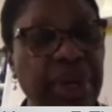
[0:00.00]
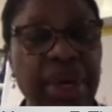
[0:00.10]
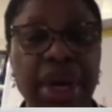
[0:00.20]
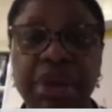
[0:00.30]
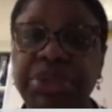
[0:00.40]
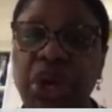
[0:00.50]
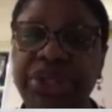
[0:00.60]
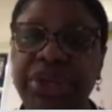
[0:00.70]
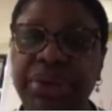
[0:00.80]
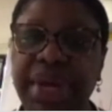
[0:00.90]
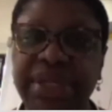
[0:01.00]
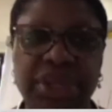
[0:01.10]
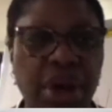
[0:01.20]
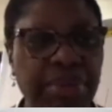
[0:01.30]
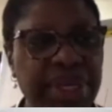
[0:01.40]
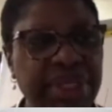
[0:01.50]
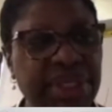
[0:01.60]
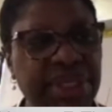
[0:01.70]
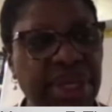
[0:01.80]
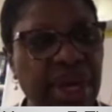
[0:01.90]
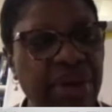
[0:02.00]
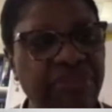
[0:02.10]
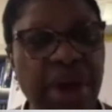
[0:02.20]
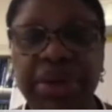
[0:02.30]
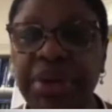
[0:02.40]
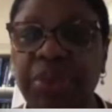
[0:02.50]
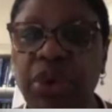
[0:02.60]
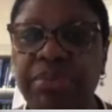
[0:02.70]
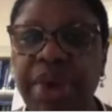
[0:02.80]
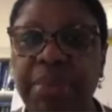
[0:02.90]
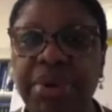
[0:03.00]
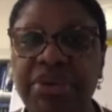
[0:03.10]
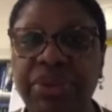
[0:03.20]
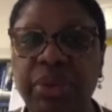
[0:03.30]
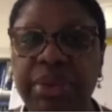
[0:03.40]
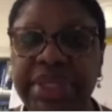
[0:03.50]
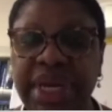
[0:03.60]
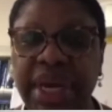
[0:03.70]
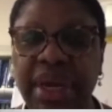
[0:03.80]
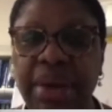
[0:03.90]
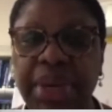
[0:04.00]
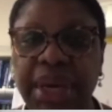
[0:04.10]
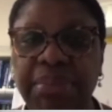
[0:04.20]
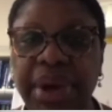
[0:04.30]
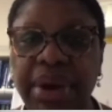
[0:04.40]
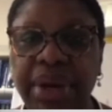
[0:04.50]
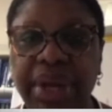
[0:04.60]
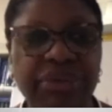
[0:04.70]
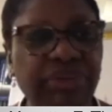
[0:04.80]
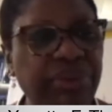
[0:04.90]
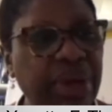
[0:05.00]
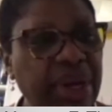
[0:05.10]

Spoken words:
I'm Dr. Yonette Thomas, founding board member of the Women's Economic Imperative